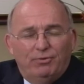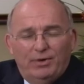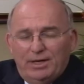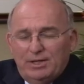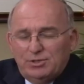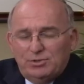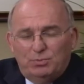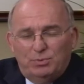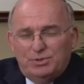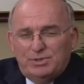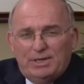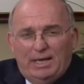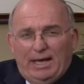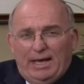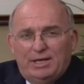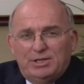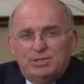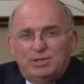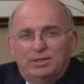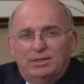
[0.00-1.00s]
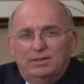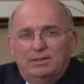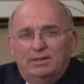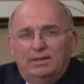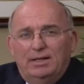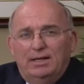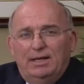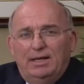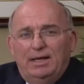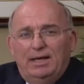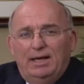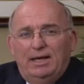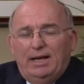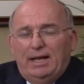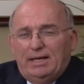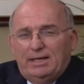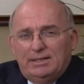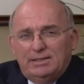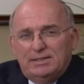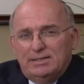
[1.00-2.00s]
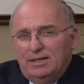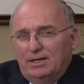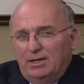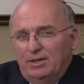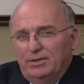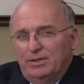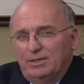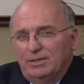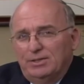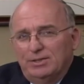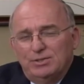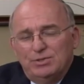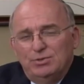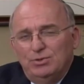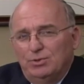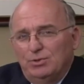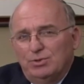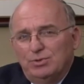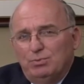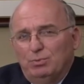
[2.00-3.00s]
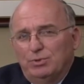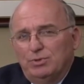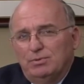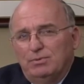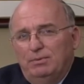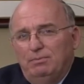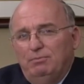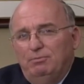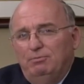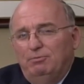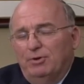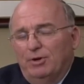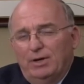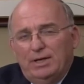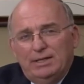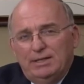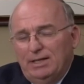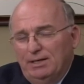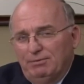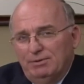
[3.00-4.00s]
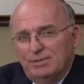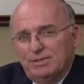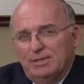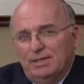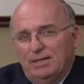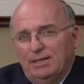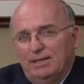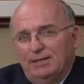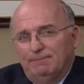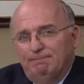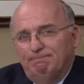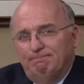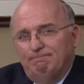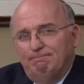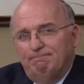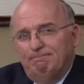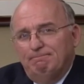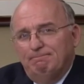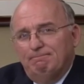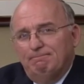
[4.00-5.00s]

Her face was ashen, and I could tell that this news was very devastating.